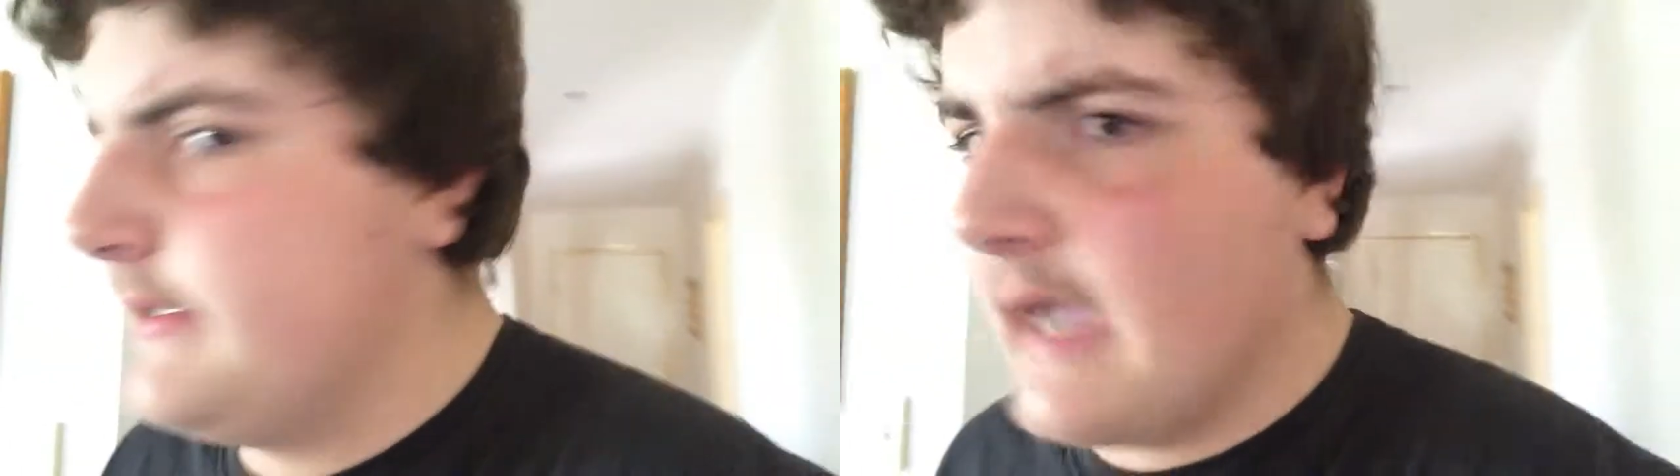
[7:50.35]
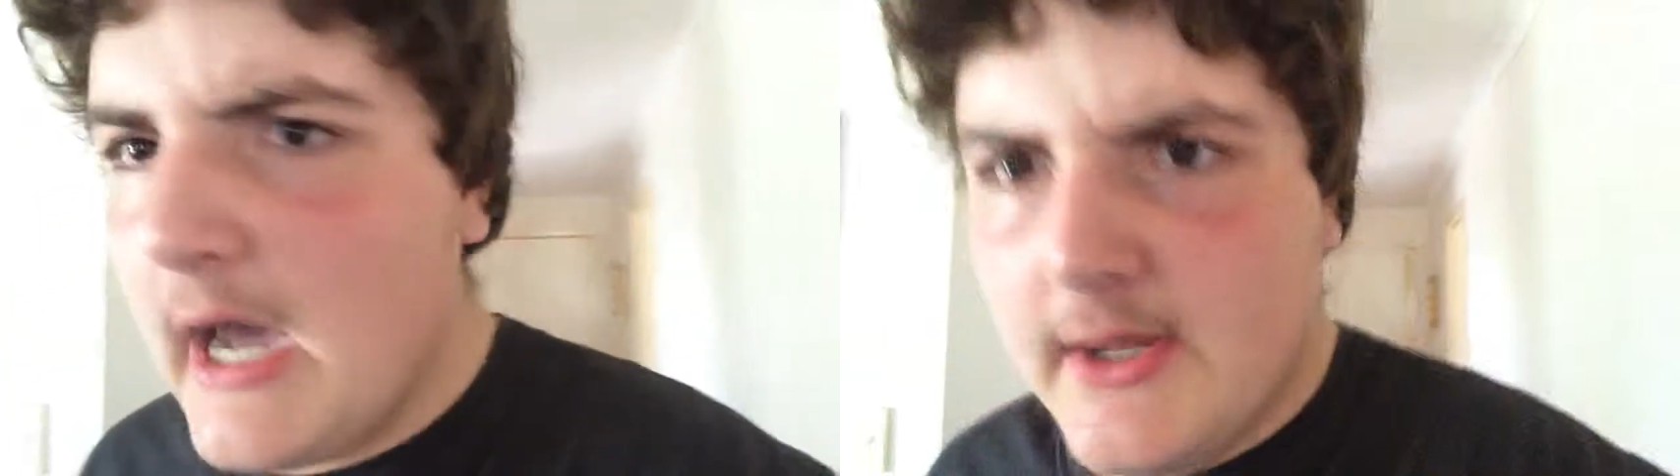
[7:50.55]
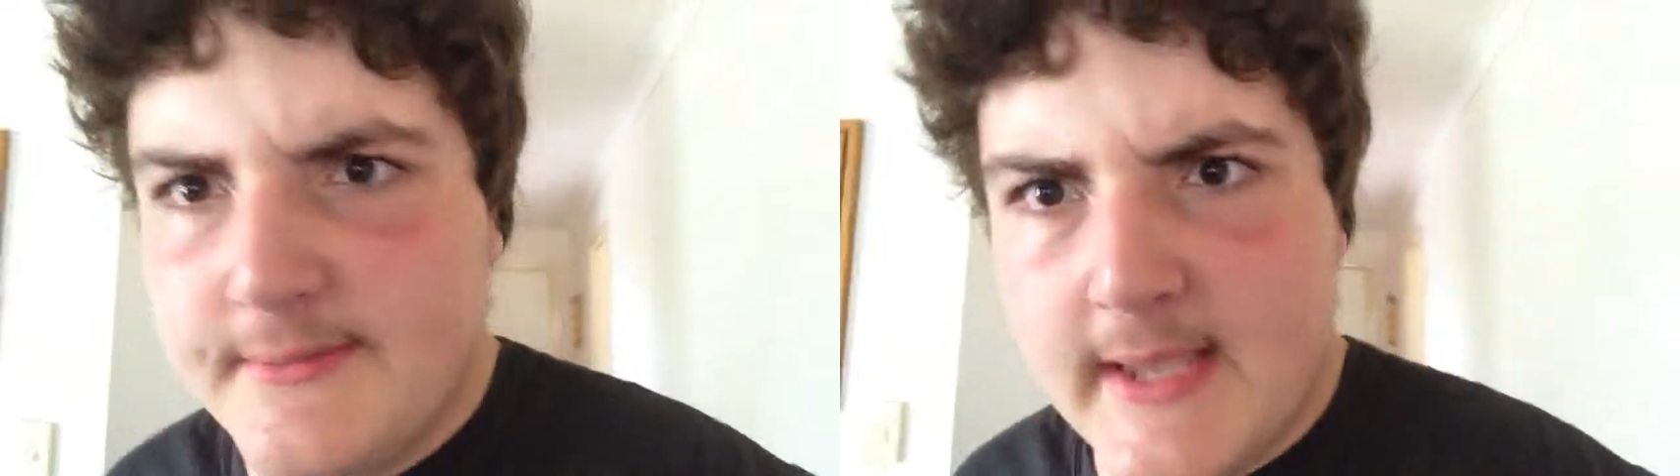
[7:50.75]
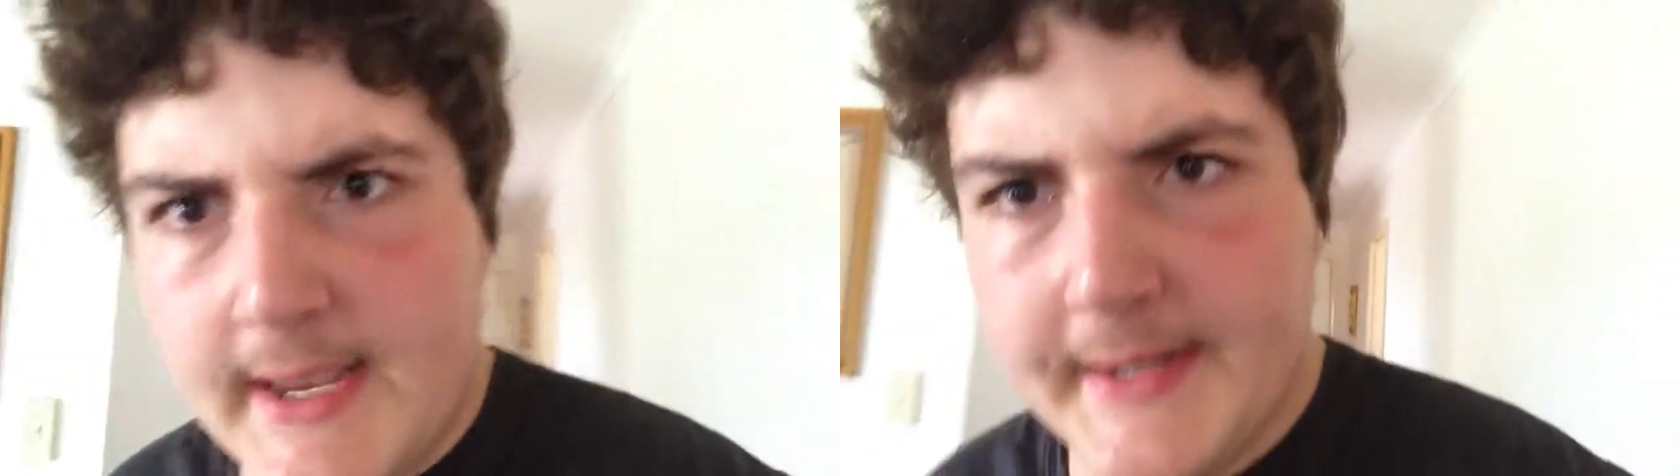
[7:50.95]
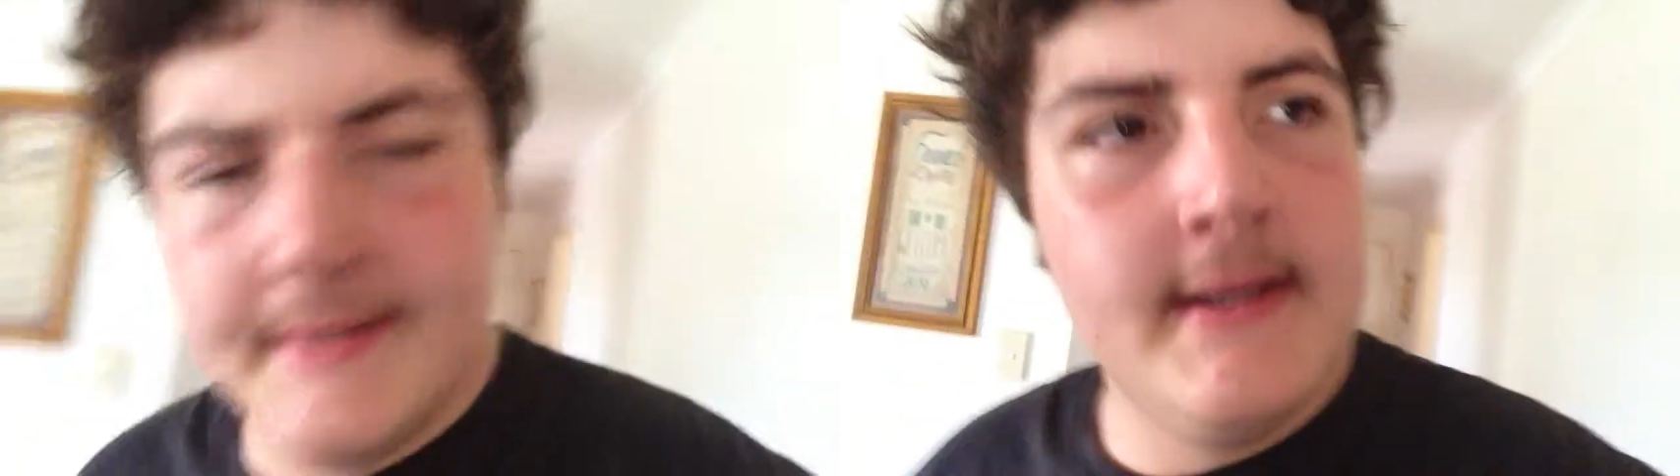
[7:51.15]
God
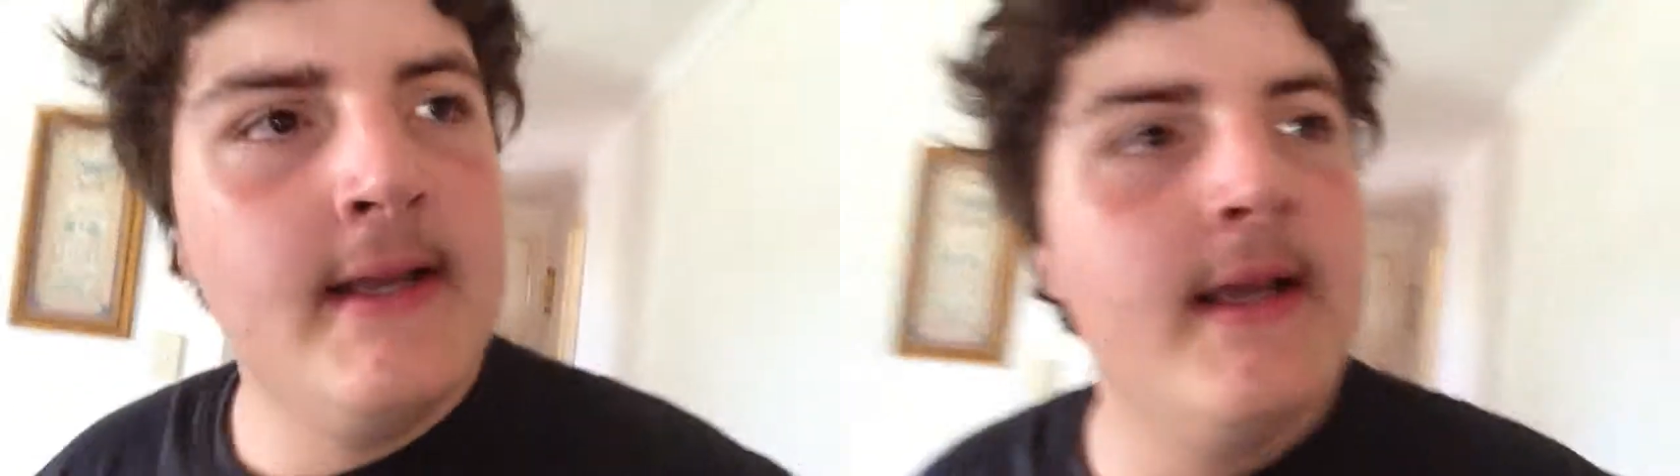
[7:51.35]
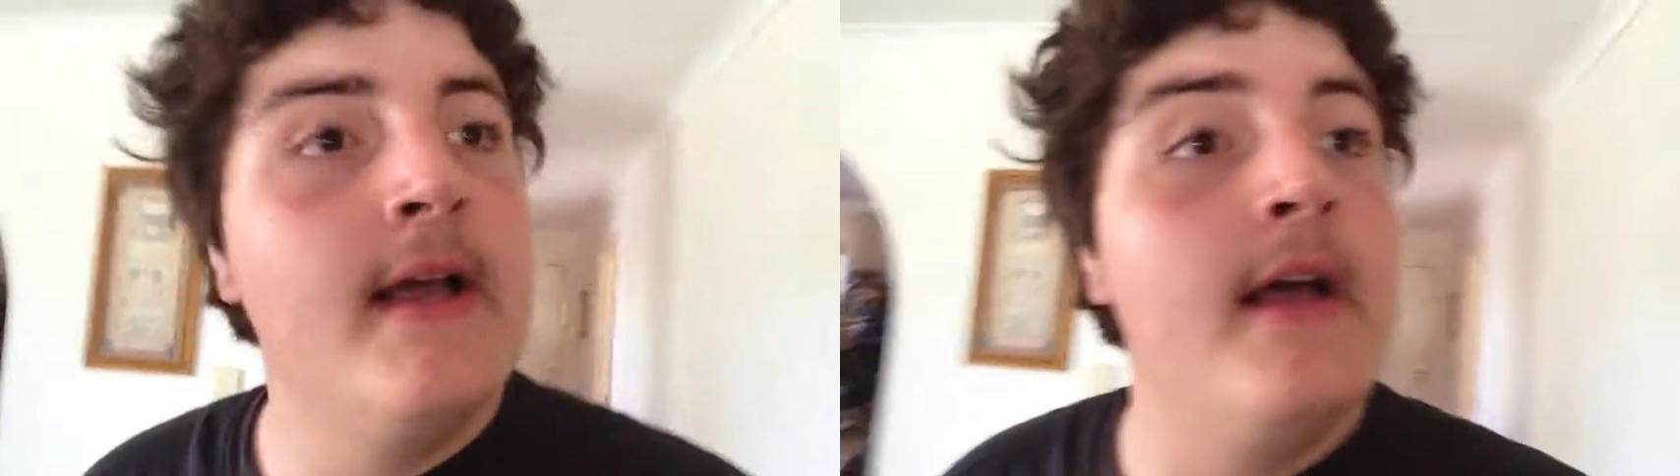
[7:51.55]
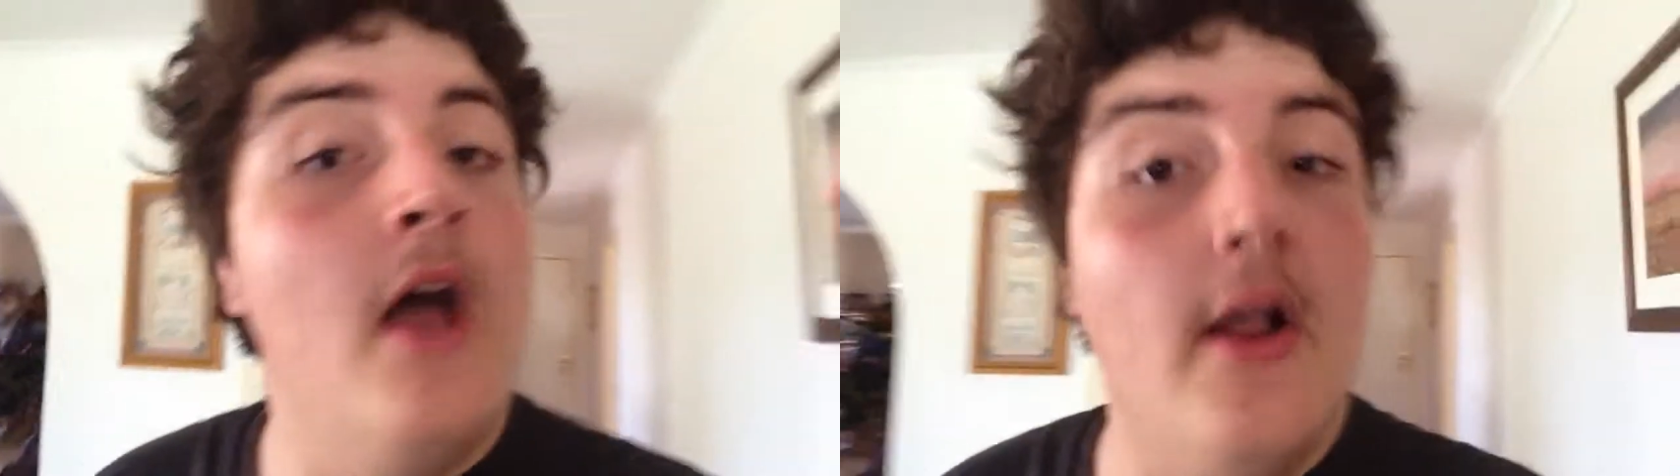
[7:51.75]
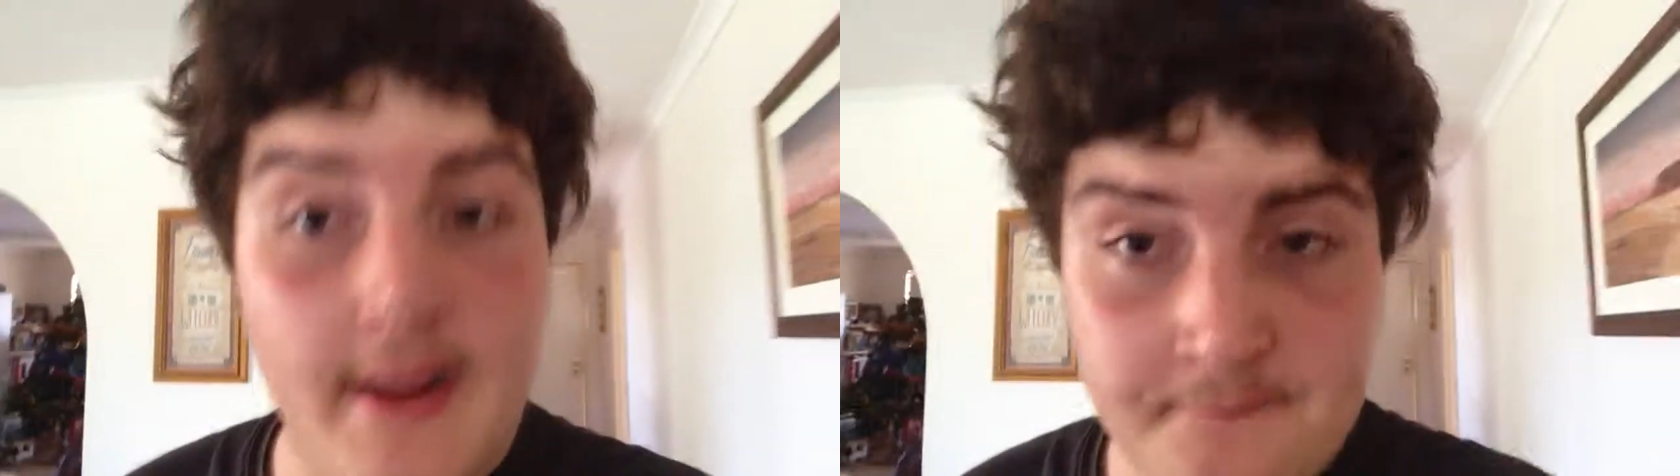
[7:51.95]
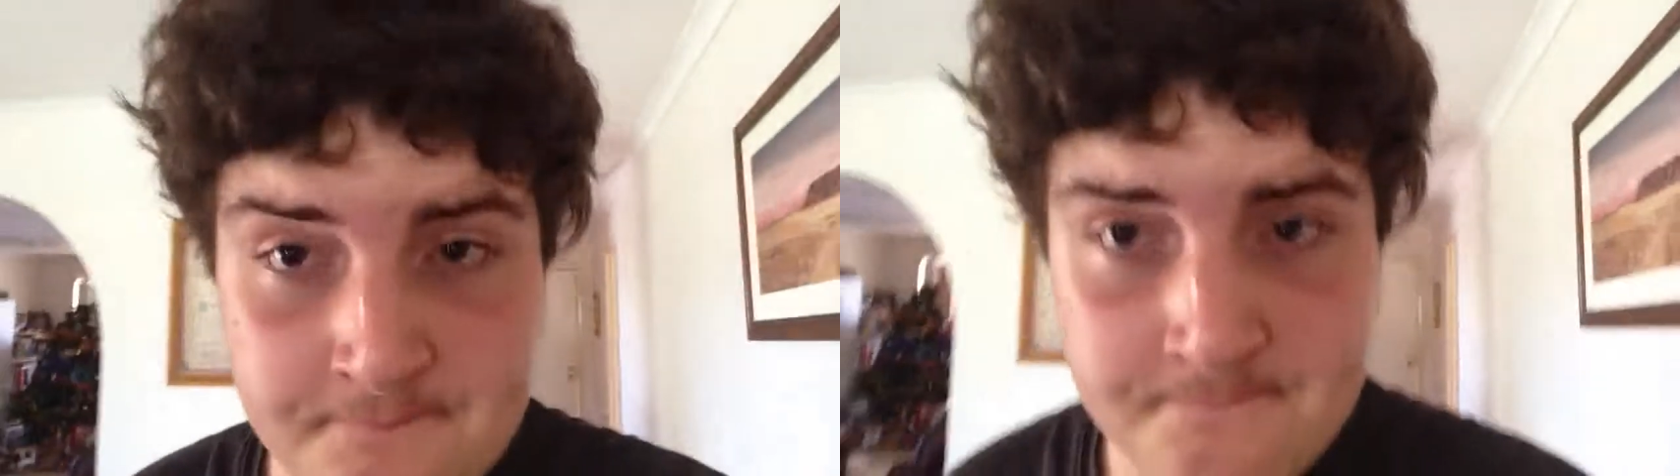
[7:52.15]
dang it. Okay.